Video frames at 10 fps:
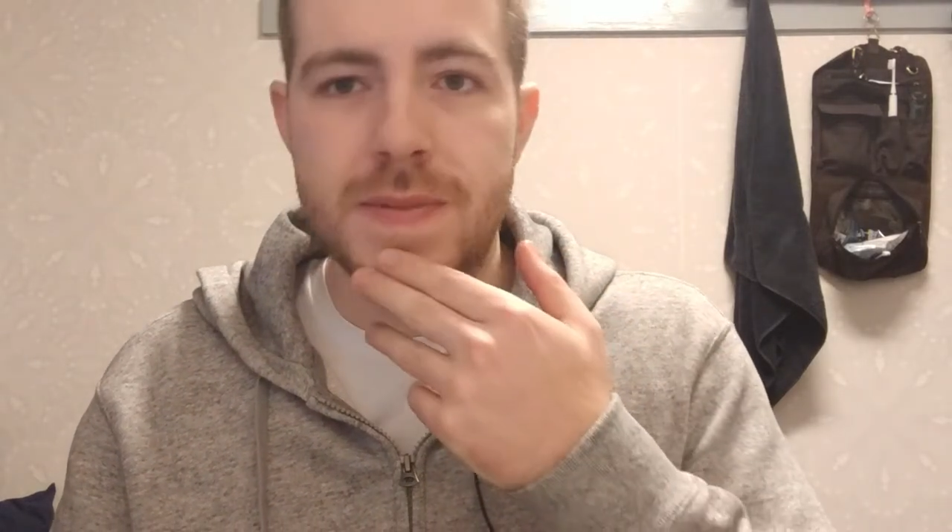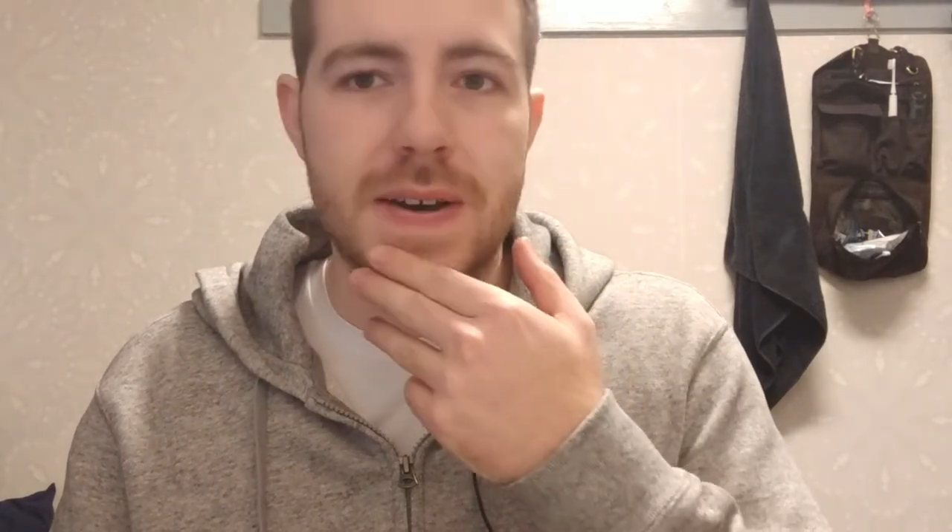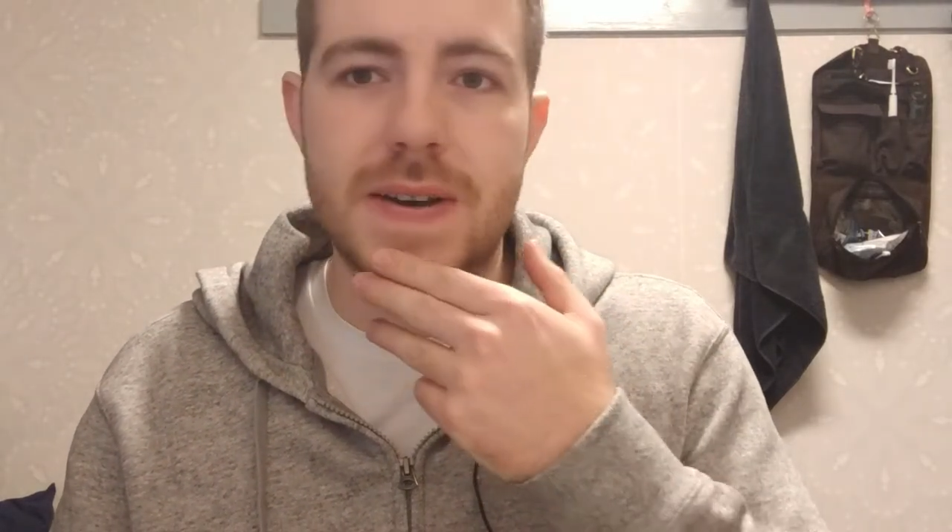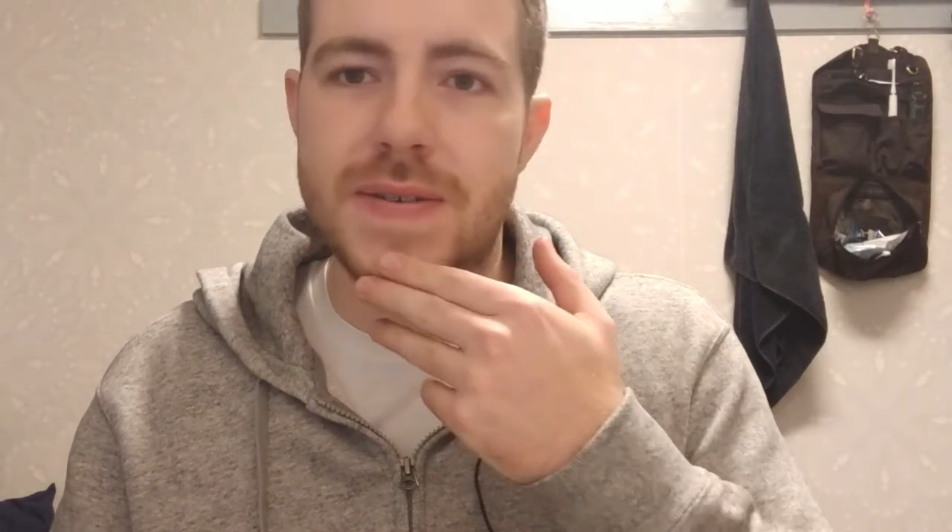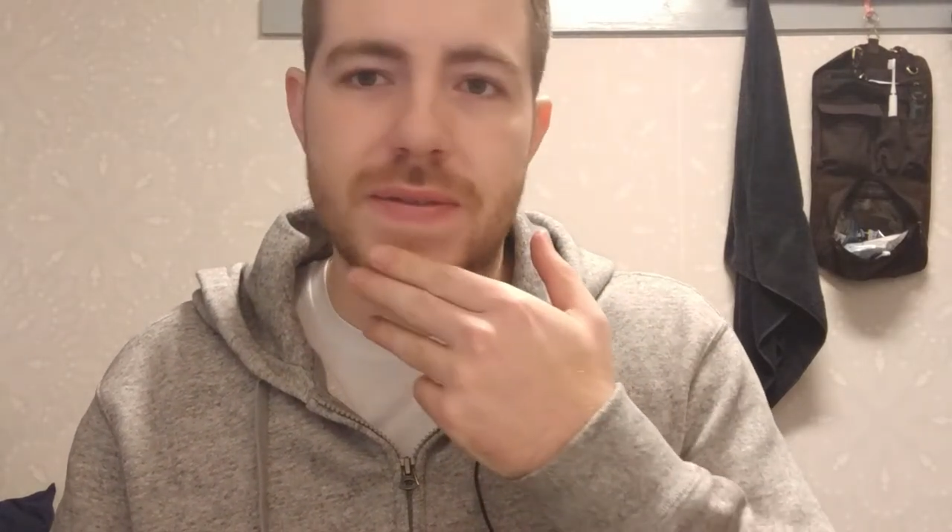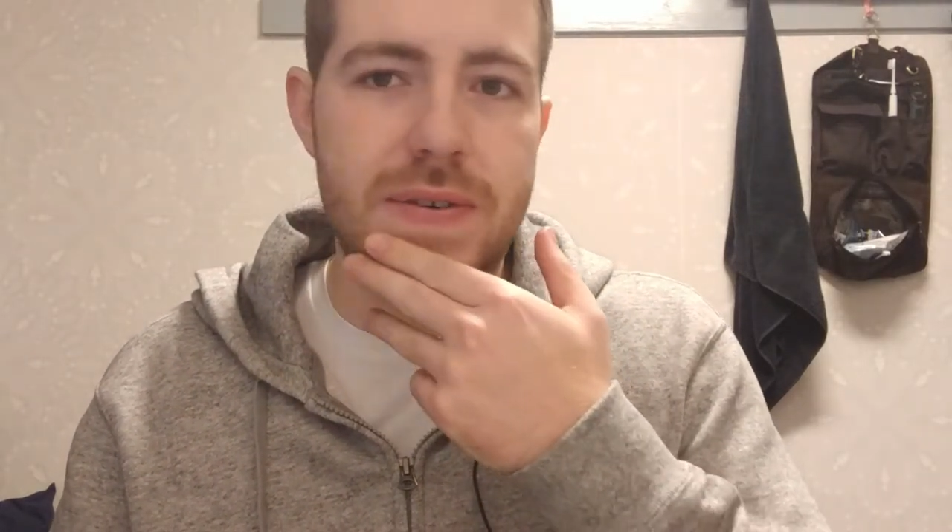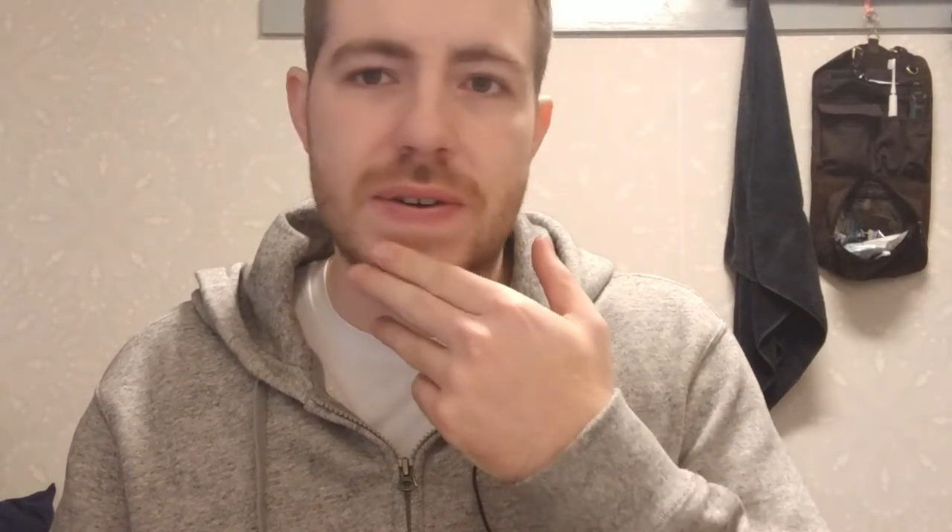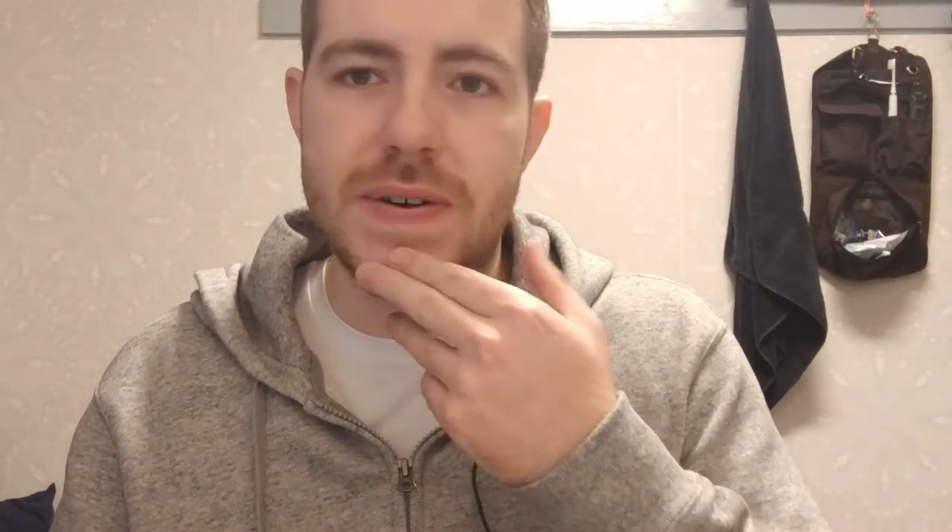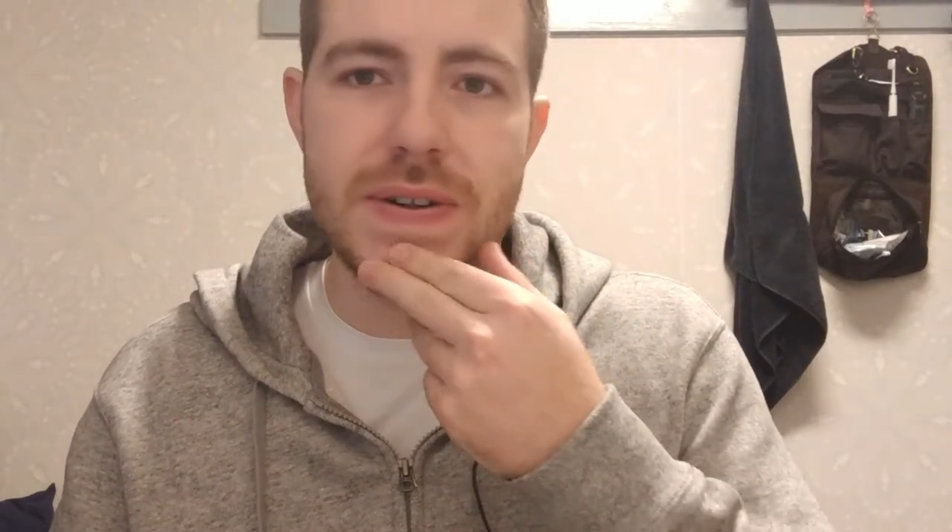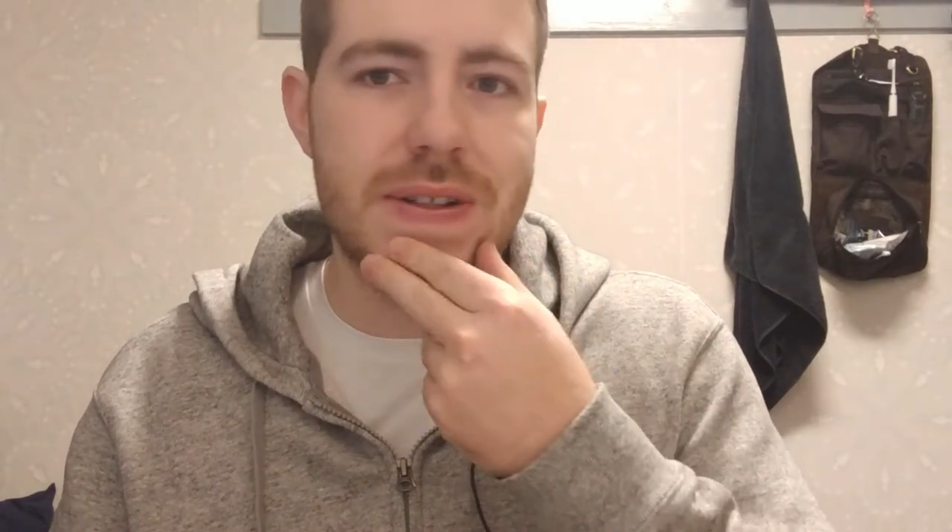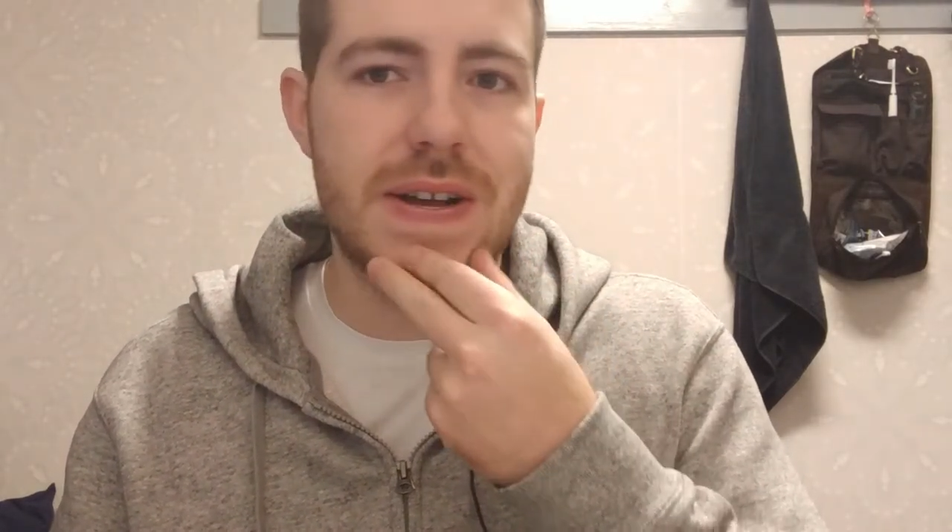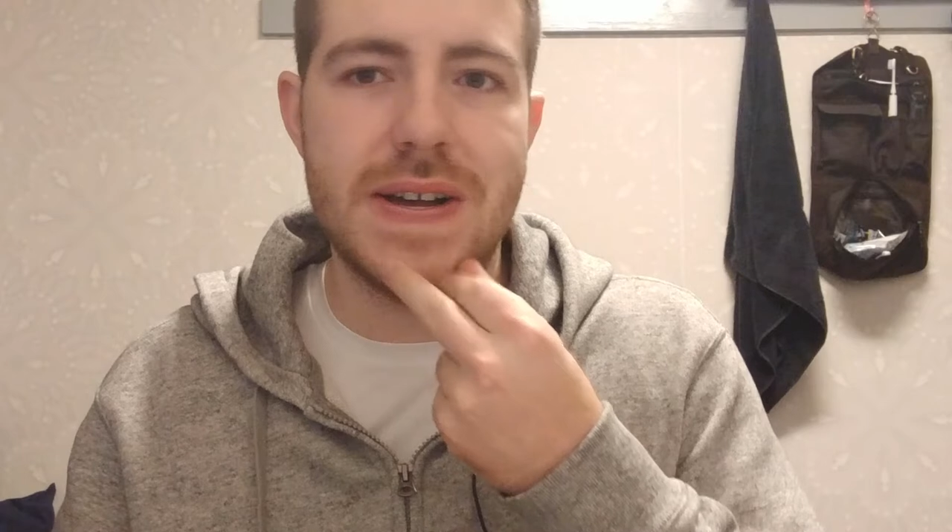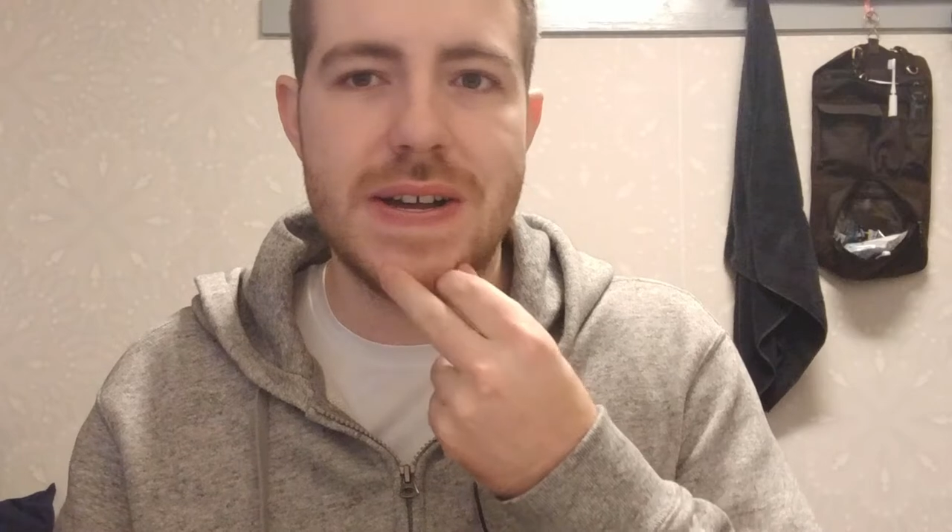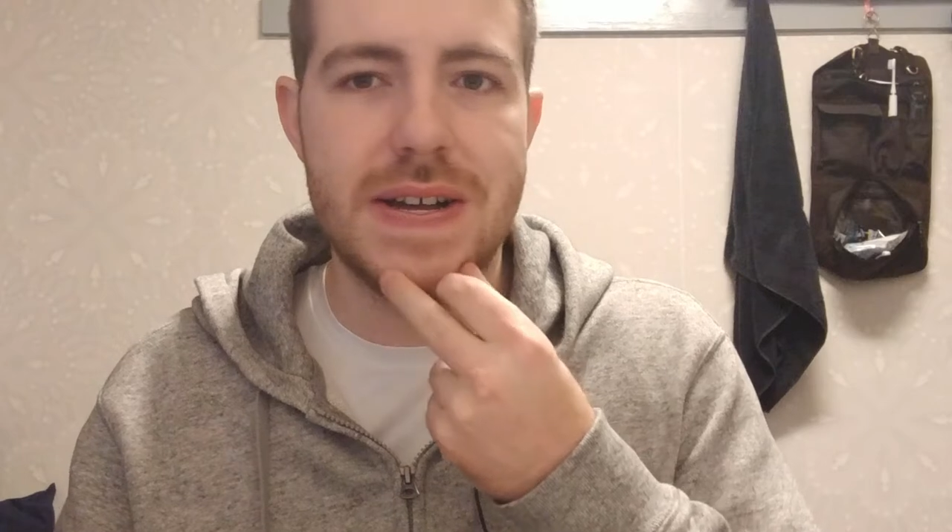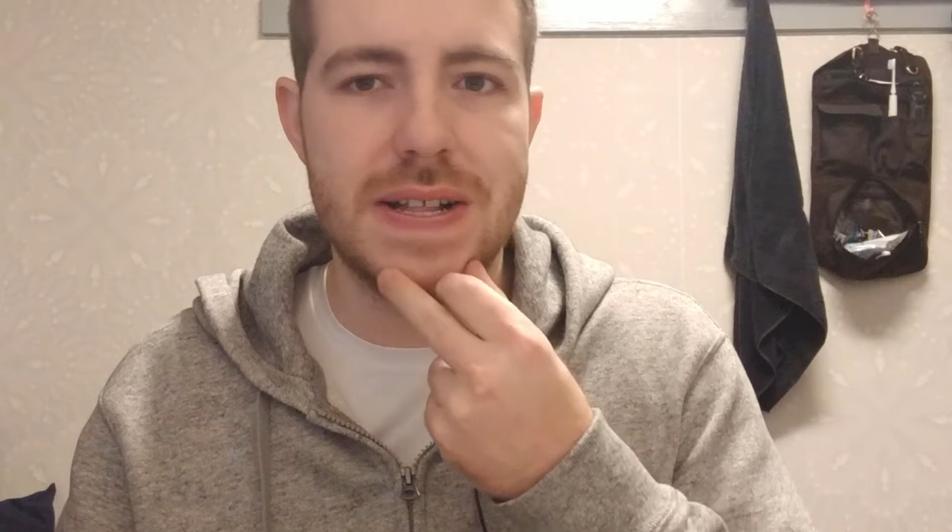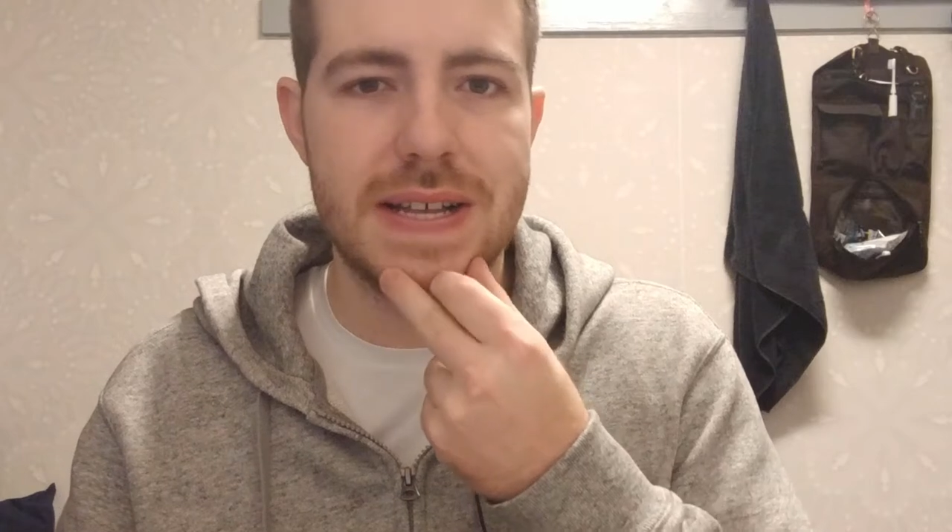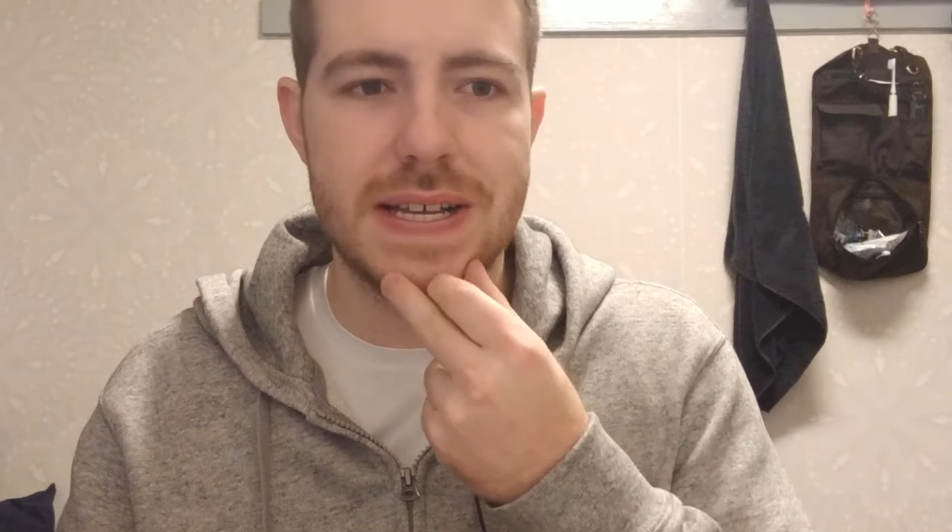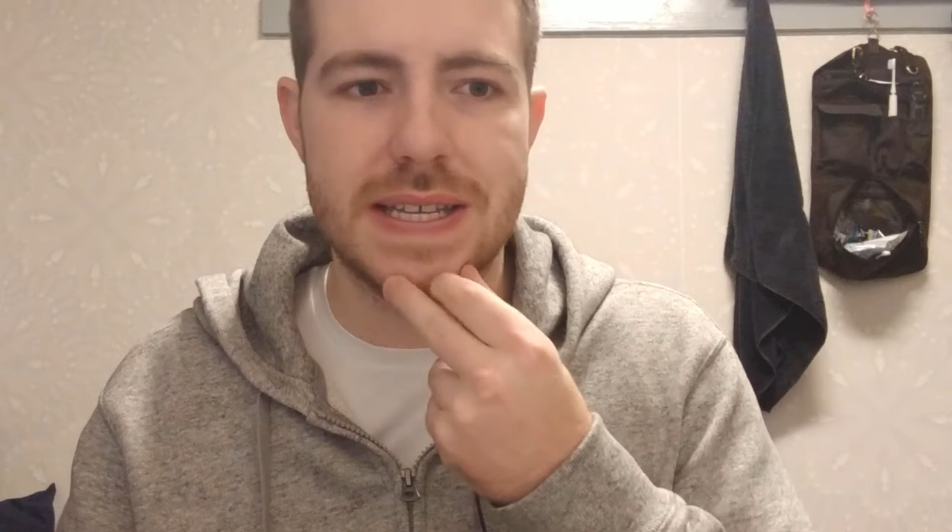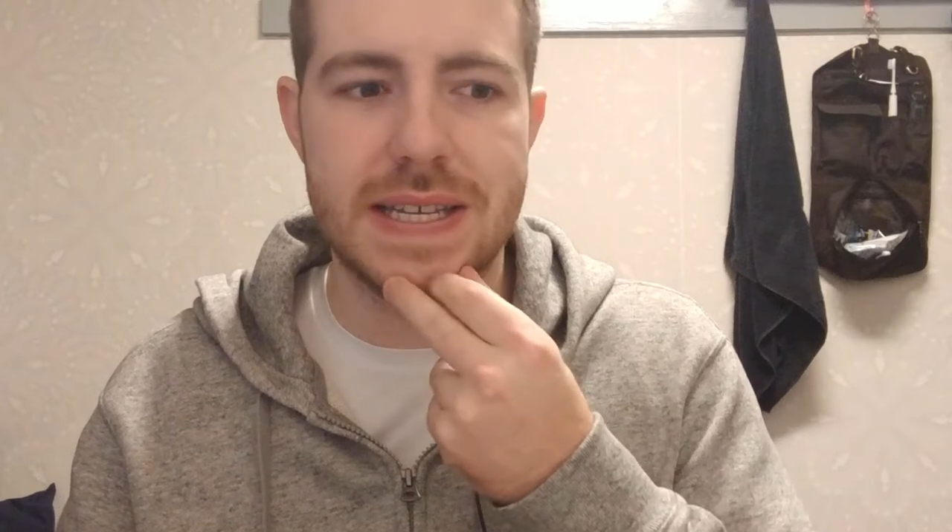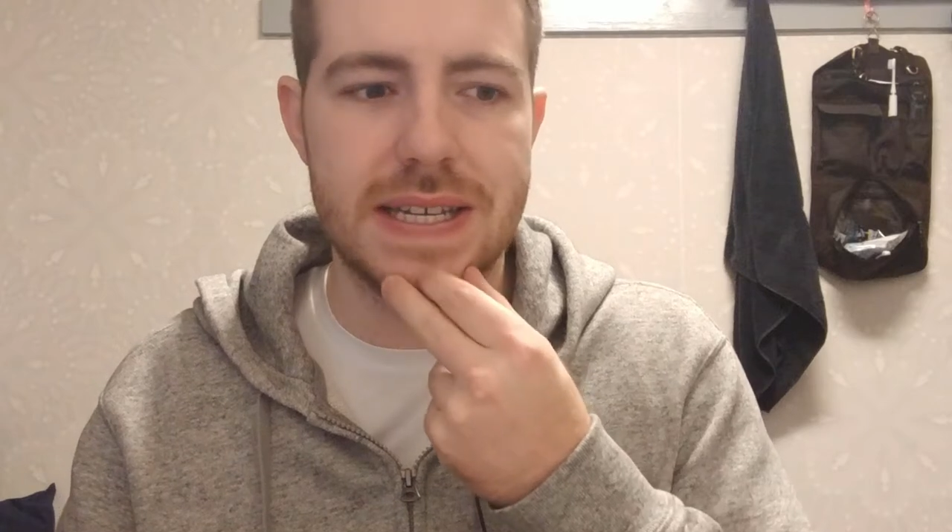overall,
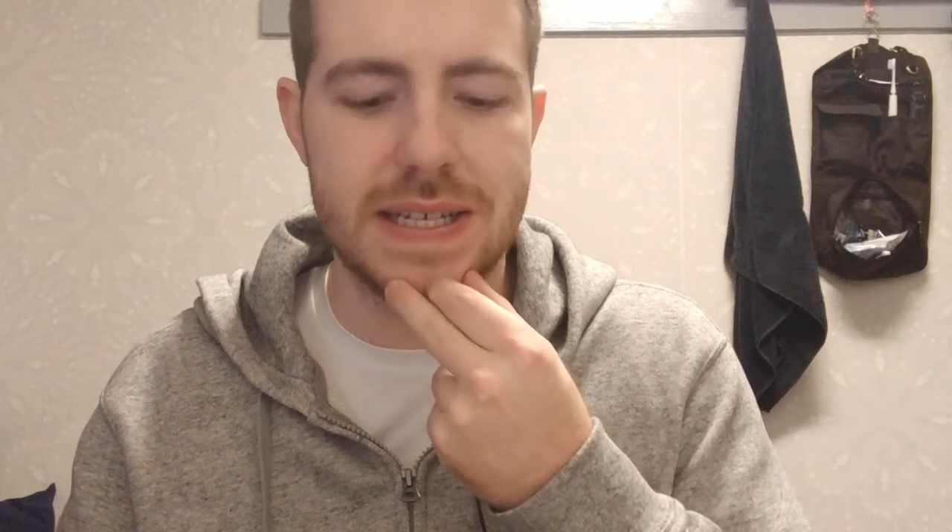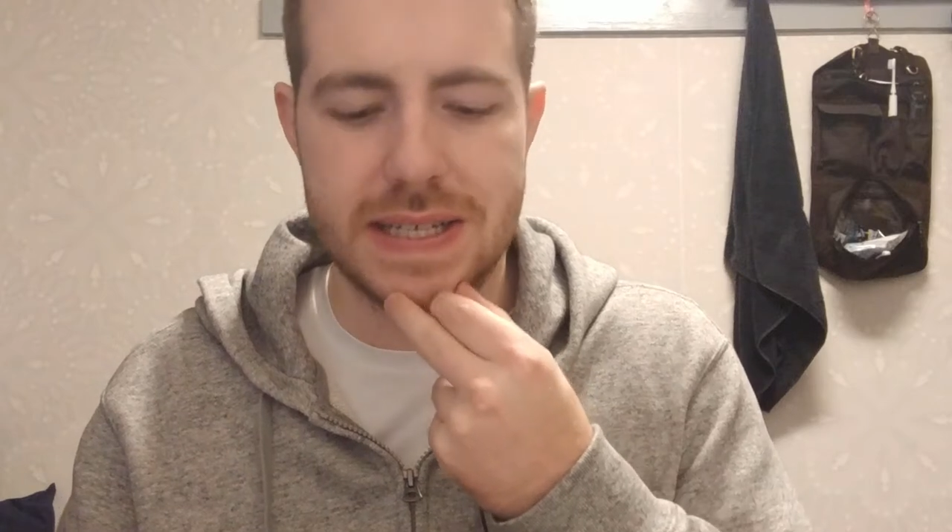let's